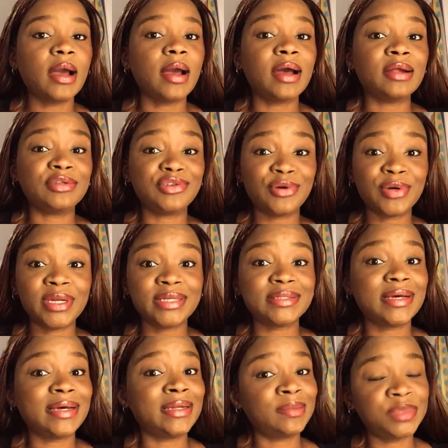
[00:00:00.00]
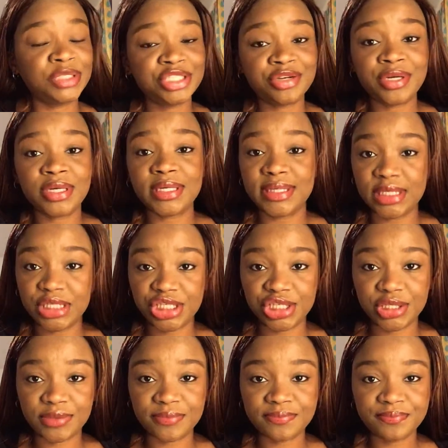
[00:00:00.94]
and toilet, and I'm sharing
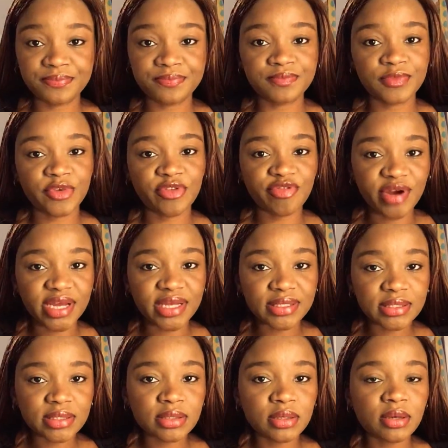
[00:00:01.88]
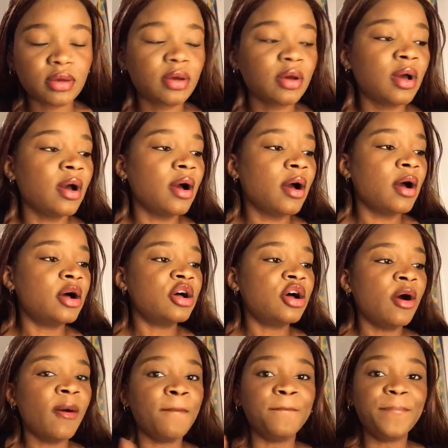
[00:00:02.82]
kitchen, right?
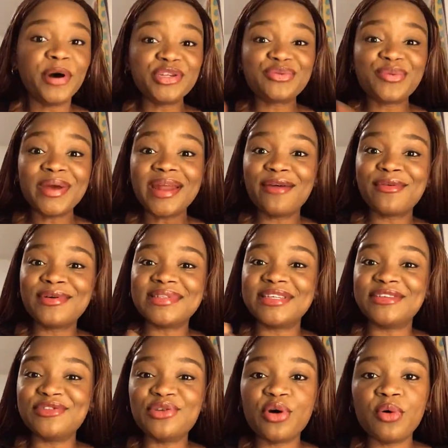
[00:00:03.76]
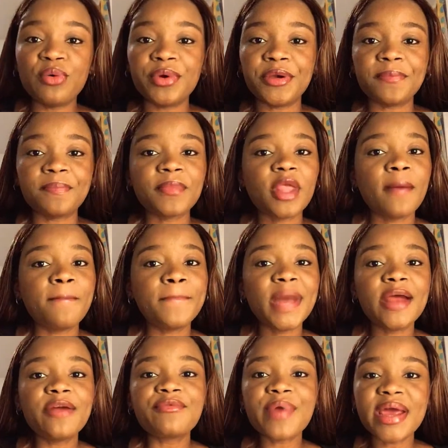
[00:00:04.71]
But when I was in Norway,
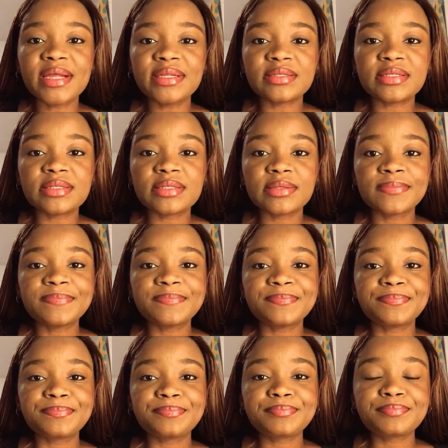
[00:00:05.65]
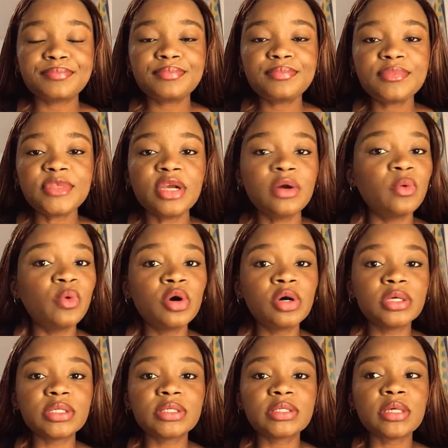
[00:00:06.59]
my rent
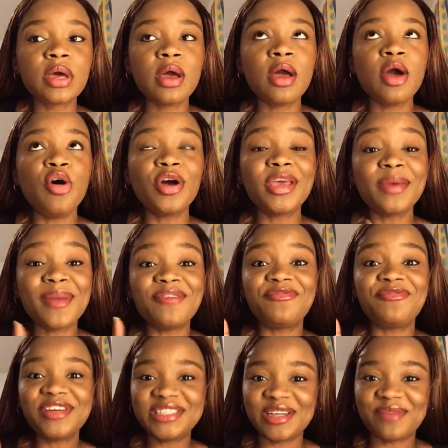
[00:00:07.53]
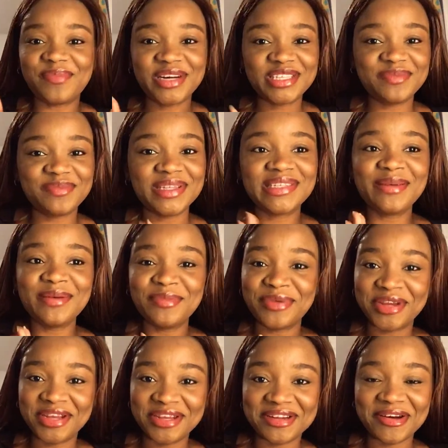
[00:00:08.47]
was okay. My first apartment, let me
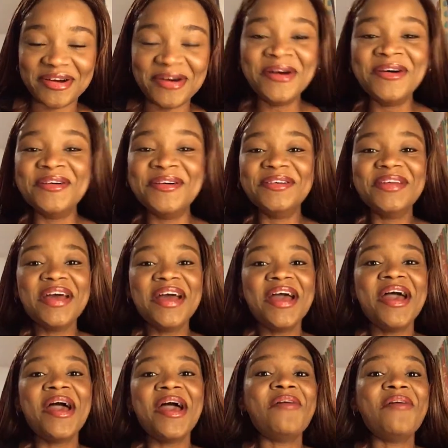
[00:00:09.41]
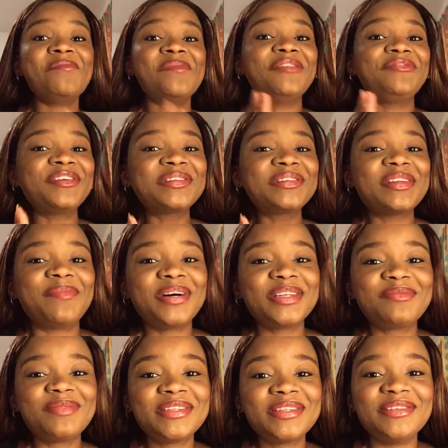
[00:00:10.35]
break it down. My first
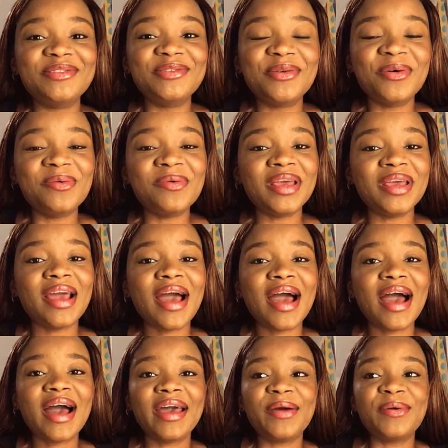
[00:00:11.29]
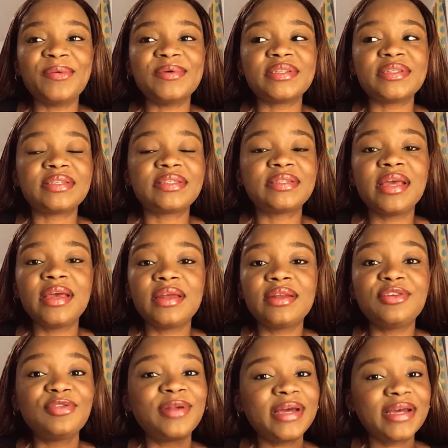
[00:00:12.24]
apartment in Norway, I was
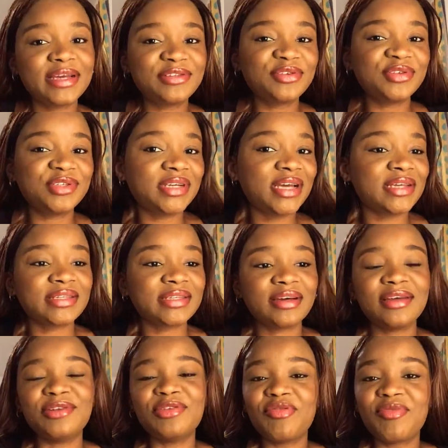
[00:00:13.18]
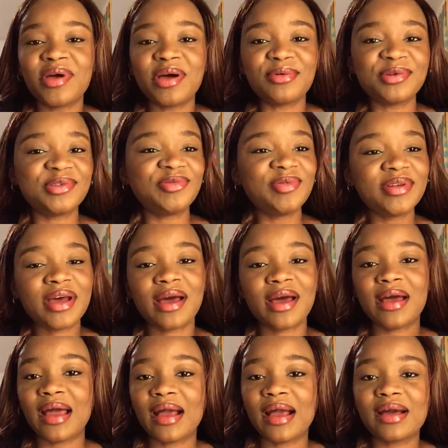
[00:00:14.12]
staying, like I told you guys now, where I was doing,
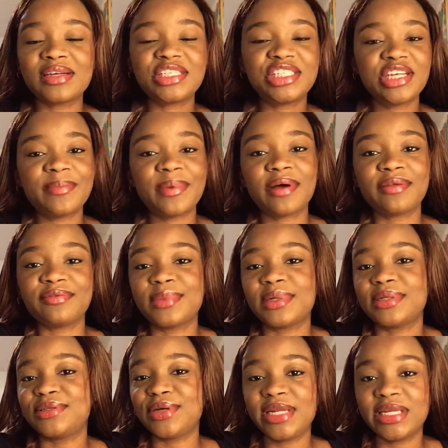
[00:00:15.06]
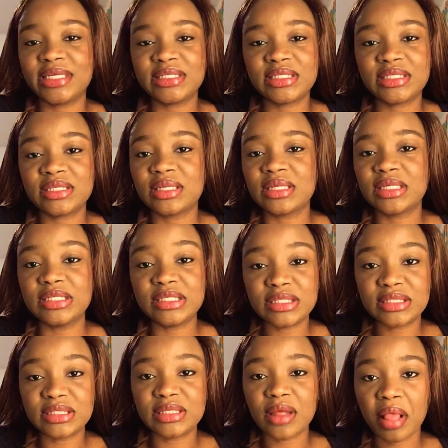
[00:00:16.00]
I can't share bathroom and toilet,
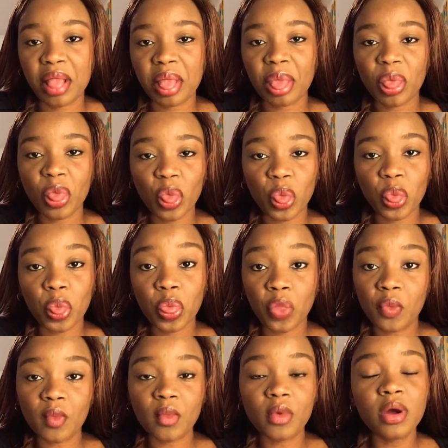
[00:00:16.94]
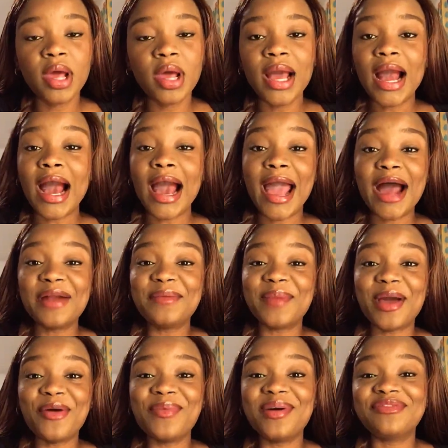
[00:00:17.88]
etc. I had
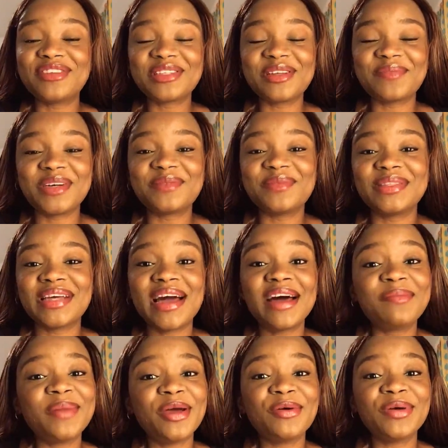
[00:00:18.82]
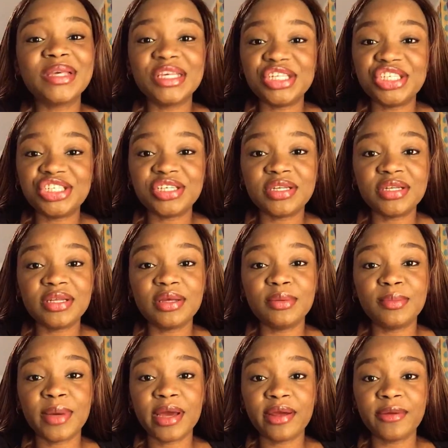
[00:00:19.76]
my first apartment, I had my own kitchen
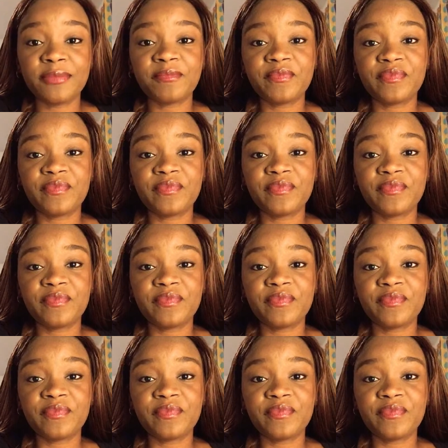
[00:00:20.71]
in my